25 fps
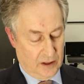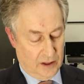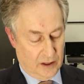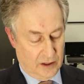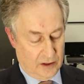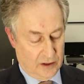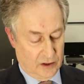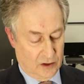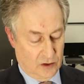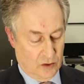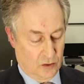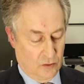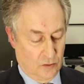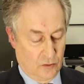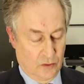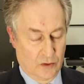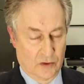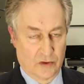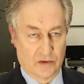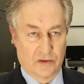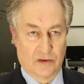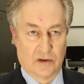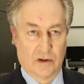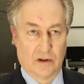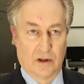in the
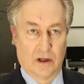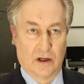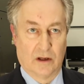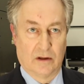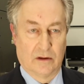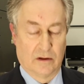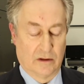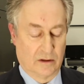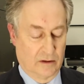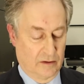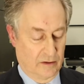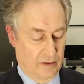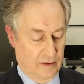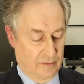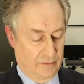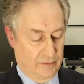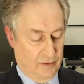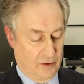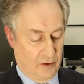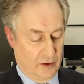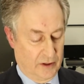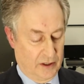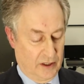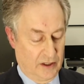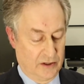corners and the
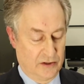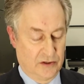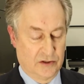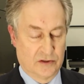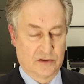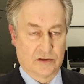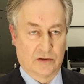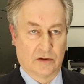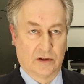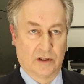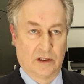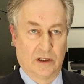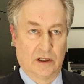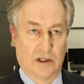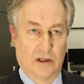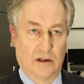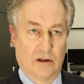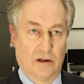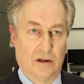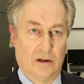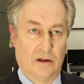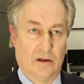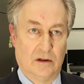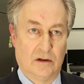fine edges on here.